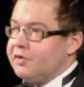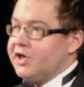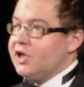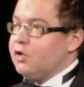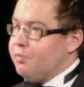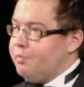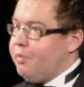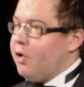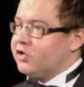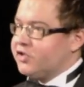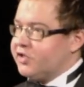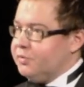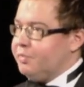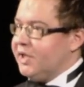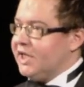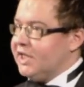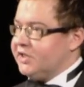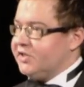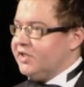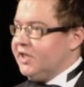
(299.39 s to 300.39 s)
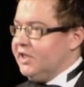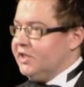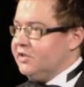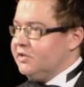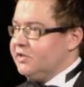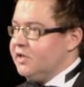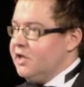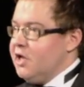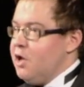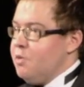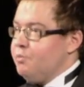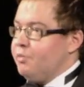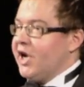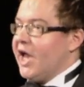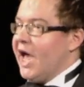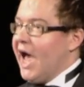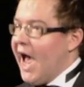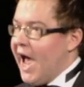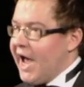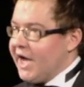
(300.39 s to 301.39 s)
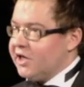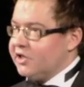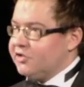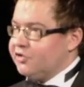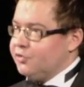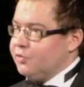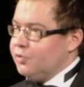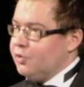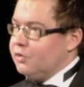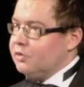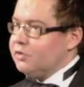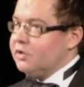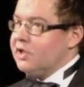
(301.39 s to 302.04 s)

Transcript: real possibilities, but actual,